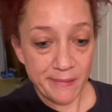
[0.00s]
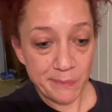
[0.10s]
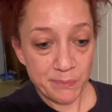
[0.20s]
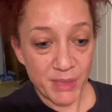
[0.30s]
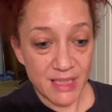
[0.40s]

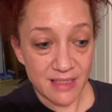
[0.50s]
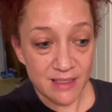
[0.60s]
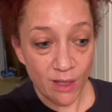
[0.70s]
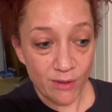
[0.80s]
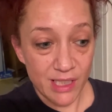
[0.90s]
because it's
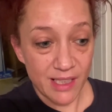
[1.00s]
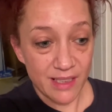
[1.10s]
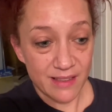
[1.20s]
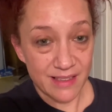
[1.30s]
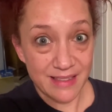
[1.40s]
already
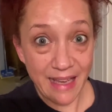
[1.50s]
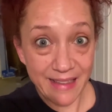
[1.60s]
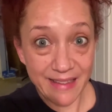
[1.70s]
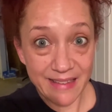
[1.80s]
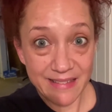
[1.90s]
the
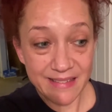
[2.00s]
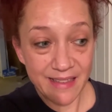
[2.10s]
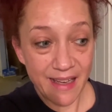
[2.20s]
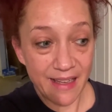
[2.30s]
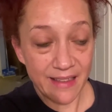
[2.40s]
2nd
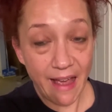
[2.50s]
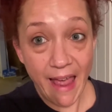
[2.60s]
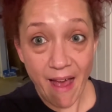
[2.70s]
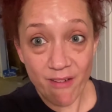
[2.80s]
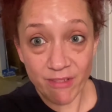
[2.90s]
and I
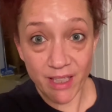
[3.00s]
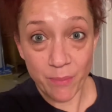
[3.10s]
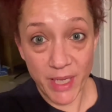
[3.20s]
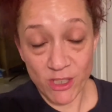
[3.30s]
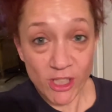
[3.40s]
have like
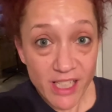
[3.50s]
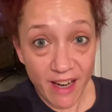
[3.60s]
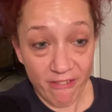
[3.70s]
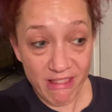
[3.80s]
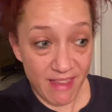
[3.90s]
my tree and
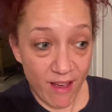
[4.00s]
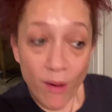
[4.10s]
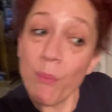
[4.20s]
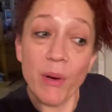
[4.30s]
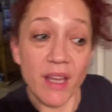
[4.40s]
everything
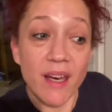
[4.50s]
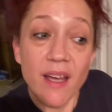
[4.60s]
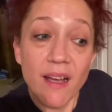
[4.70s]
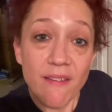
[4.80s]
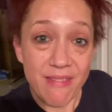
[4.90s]
up, but
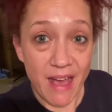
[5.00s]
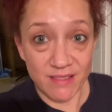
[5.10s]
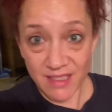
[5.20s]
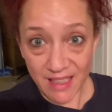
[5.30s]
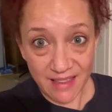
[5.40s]
the
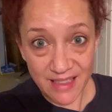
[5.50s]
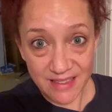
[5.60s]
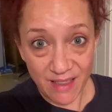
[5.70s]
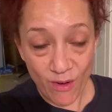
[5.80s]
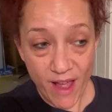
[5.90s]
outside lights I
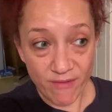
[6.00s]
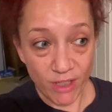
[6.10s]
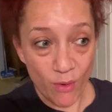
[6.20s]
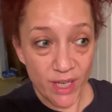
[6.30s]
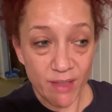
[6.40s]
don't have
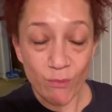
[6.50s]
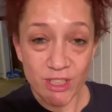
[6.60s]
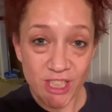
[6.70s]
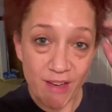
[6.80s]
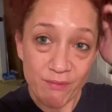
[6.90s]
going, which
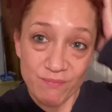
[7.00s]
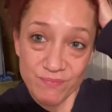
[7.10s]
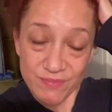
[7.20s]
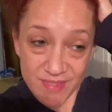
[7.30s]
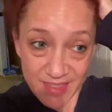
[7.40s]
I
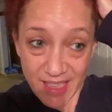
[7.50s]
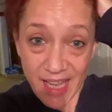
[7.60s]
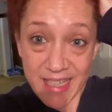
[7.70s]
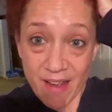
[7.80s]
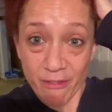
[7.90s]

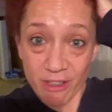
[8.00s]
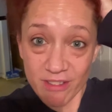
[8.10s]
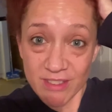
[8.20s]
never